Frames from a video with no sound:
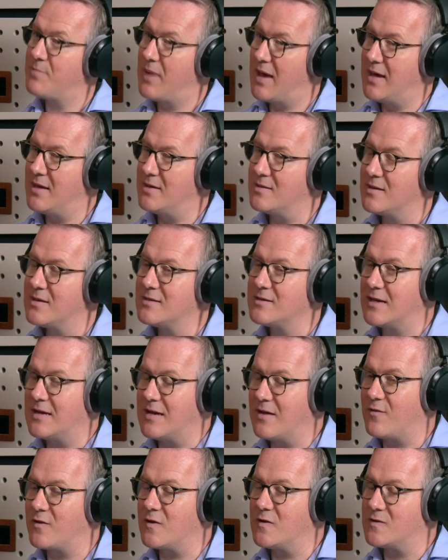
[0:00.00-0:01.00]
paid
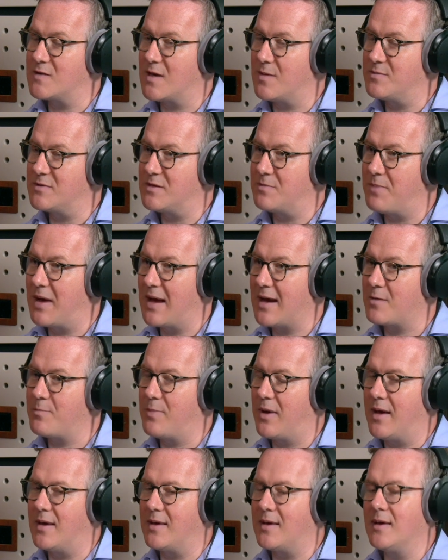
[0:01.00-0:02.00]
significant sums in back
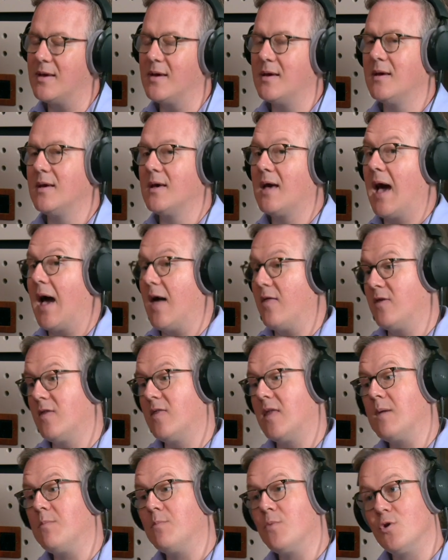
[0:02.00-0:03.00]
pay. And then
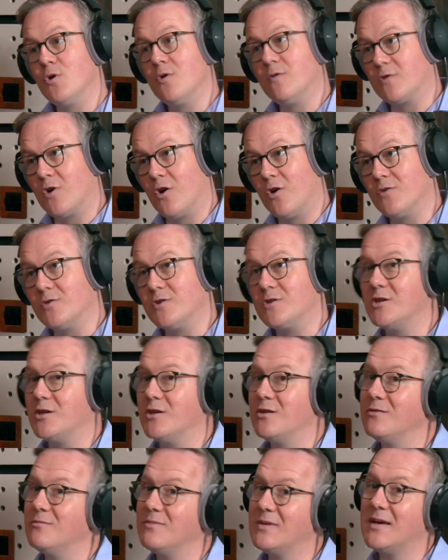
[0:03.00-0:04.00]
they moved on
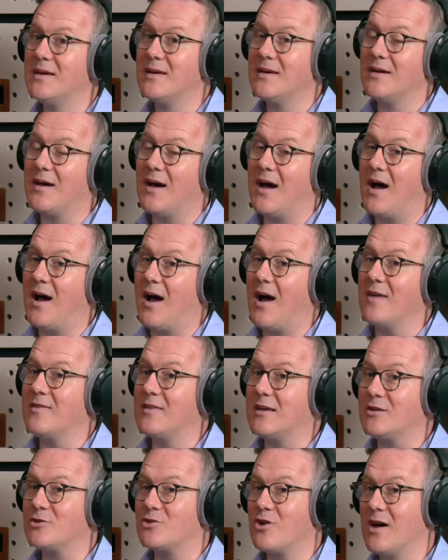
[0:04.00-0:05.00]
to, I
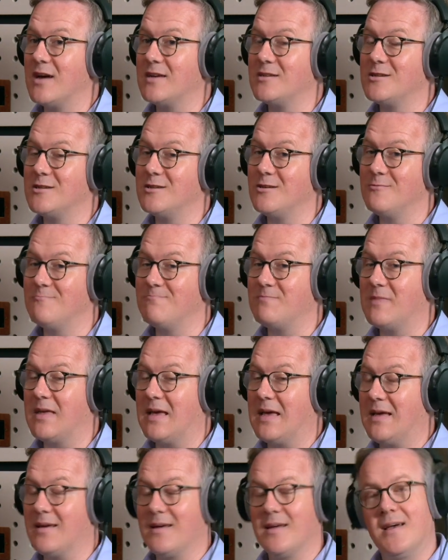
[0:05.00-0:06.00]
think, trying to
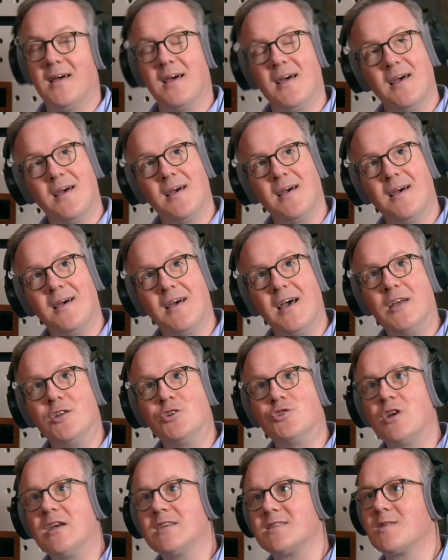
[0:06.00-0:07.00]

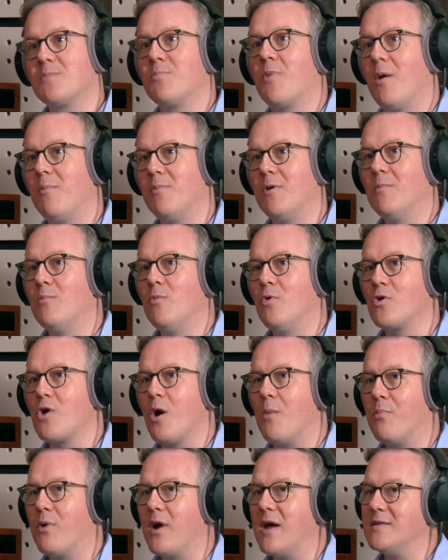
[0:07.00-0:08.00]
address the problem more
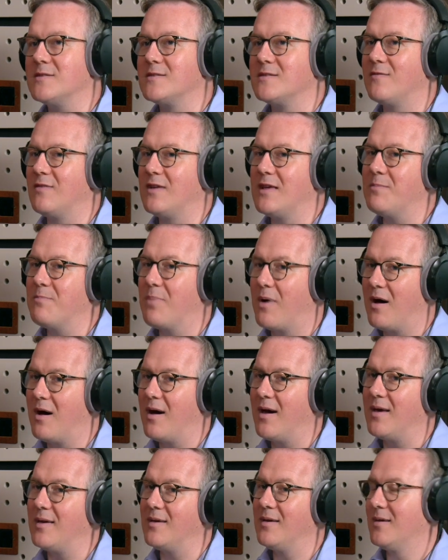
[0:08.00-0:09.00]
comprehensively
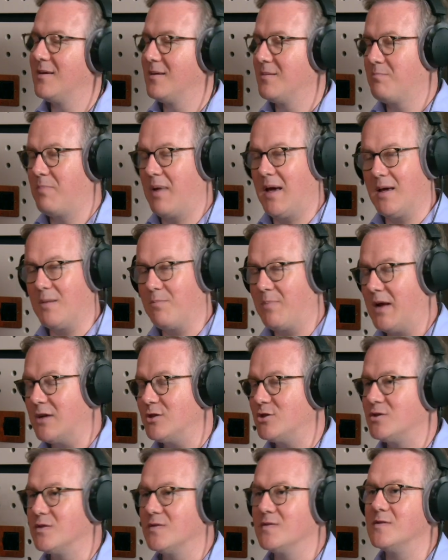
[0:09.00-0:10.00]
by paying
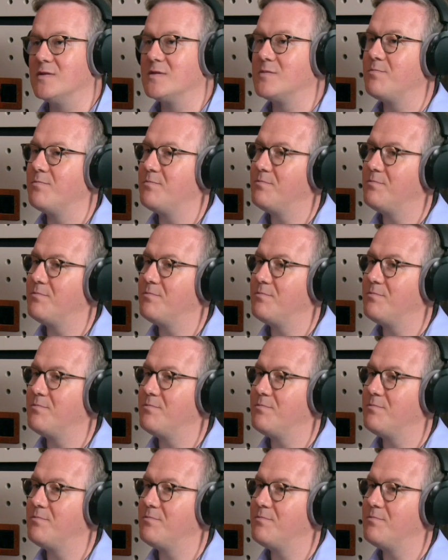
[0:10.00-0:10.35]
pensions,